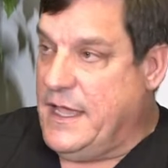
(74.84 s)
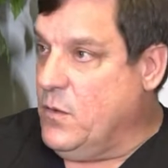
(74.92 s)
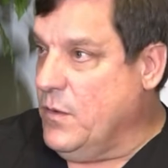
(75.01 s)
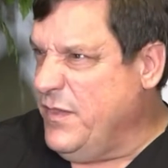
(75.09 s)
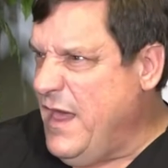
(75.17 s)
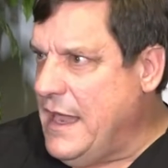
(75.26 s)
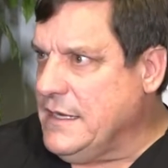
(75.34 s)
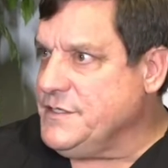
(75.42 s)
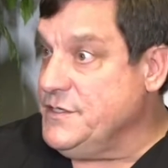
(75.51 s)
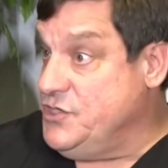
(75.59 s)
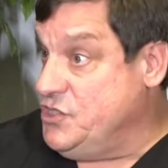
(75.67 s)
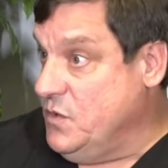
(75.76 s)
orthotics
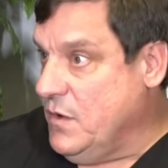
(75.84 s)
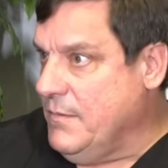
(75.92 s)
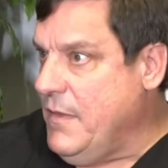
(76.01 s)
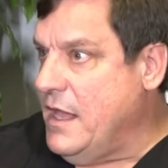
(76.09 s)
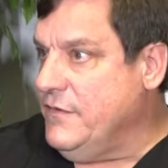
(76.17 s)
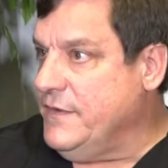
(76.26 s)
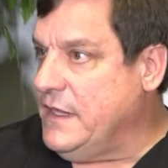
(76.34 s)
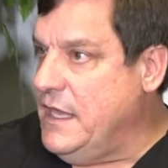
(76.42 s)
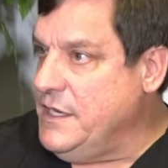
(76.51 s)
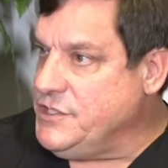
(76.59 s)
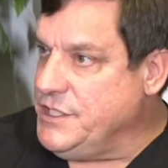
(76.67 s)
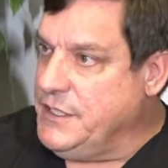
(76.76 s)
and shoe wear
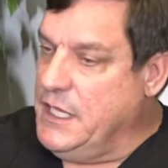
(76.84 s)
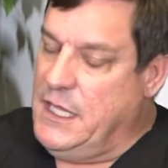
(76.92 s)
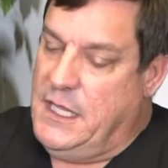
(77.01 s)
modification,